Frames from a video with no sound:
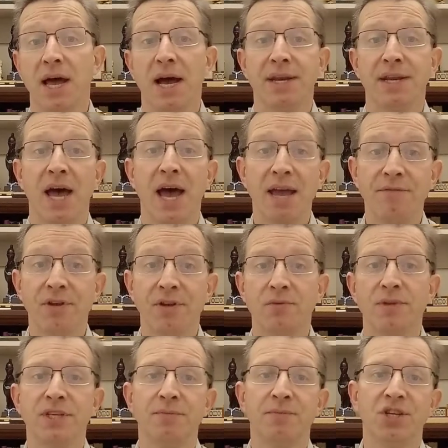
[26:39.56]
and a high
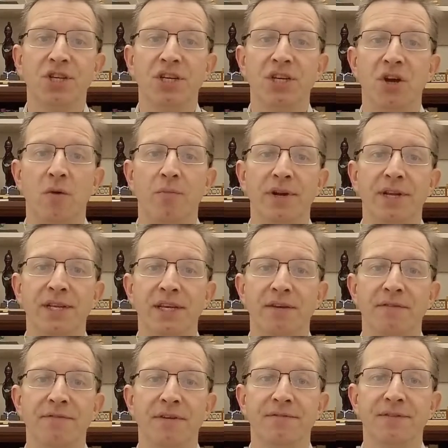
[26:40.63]
frequency machine
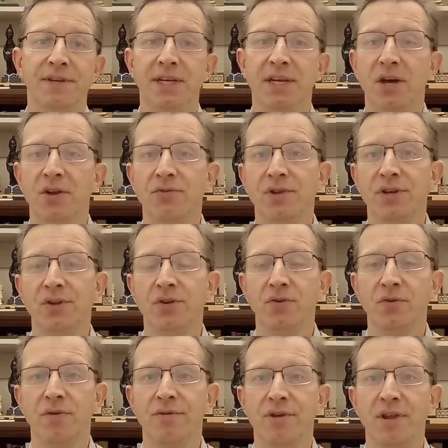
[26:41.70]
operating at 1500
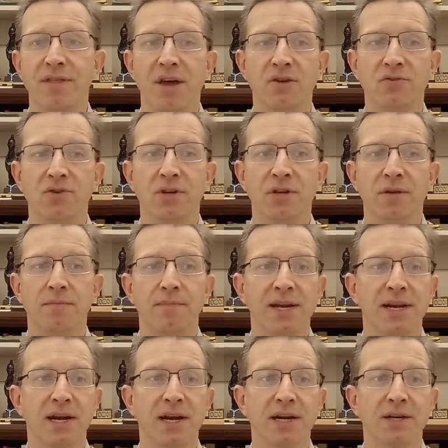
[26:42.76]
to 3000
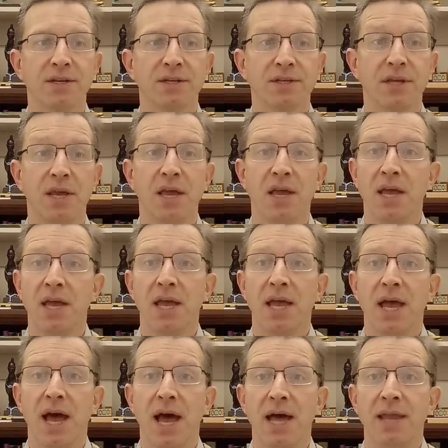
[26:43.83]
megahertz.
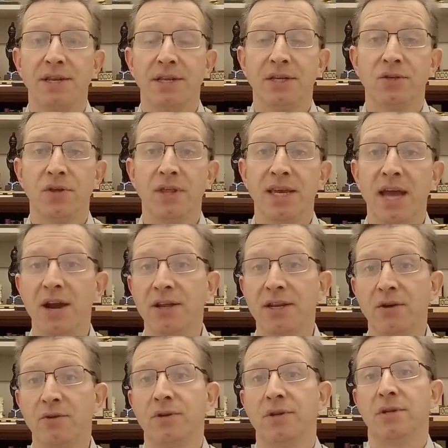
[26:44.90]
And so they
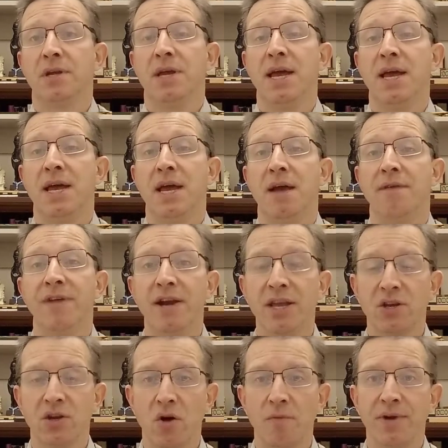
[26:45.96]
carried out a
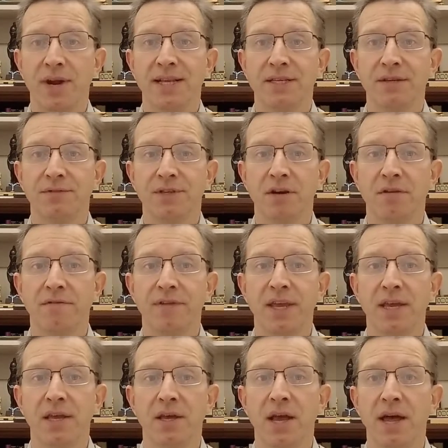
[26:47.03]
very comprehensive
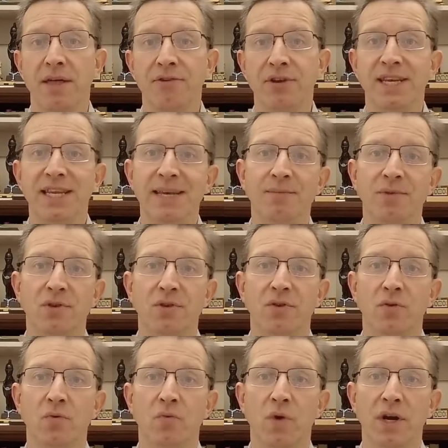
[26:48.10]
survey, 3
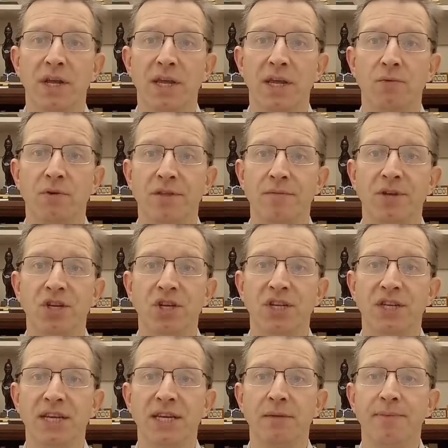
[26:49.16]
teams working with the
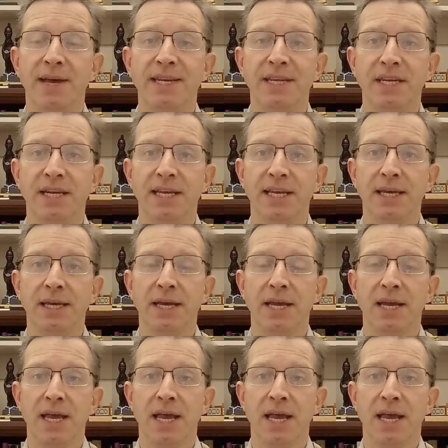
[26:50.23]
machines independently,